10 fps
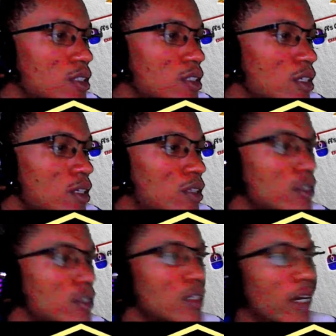
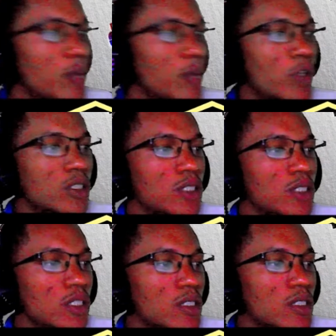39 plus
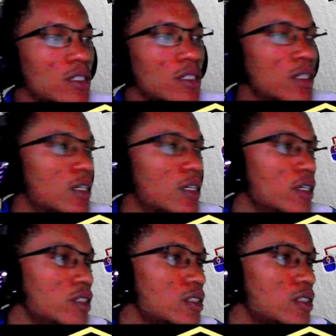6 is
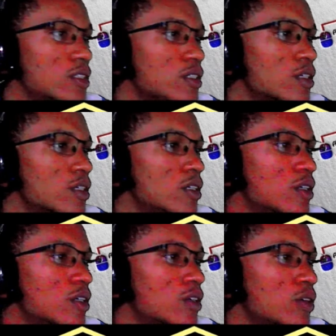
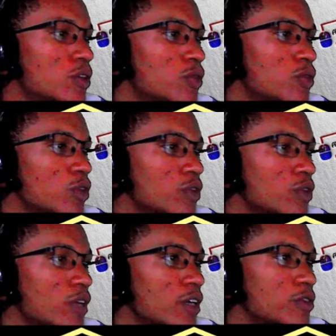45.